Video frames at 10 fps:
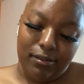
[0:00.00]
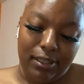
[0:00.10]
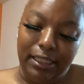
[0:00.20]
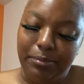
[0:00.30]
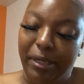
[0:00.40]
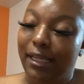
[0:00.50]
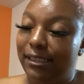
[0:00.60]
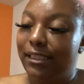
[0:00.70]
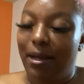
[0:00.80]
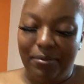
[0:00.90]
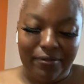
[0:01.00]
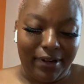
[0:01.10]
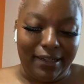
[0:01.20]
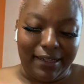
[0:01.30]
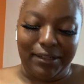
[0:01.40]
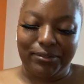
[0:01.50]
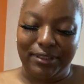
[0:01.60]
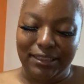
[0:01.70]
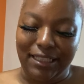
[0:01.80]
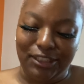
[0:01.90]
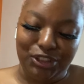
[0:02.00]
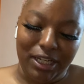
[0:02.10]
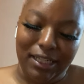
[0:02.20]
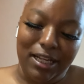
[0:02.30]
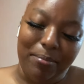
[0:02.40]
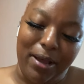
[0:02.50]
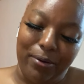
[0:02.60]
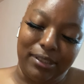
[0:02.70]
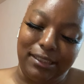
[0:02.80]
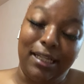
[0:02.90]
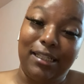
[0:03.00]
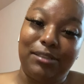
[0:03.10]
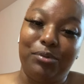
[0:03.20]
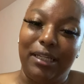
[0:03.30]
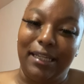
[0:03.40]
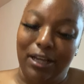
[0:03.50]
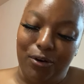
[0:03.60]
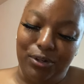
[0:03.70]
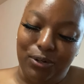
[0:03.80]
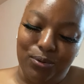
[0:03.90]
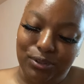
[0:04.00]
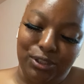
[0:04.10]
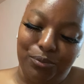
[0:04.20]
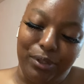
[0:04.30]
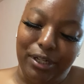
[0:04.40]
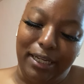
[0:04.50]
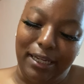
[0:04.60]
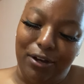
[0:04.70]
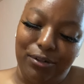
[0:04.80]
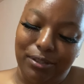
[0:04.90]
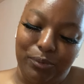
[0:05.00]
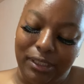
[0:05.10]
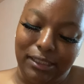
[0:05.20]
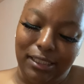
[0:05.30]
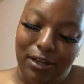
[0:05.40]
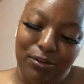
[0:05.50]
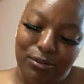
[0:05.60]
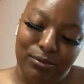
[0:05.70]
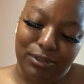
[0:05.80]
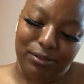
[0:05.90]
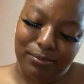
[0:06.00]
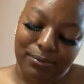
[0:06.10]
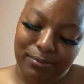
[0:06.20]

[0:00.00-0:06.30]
He's being stubborn right now. He's not trying to come out and tell us what he's holding on to. What are he holding? What is he holding on to?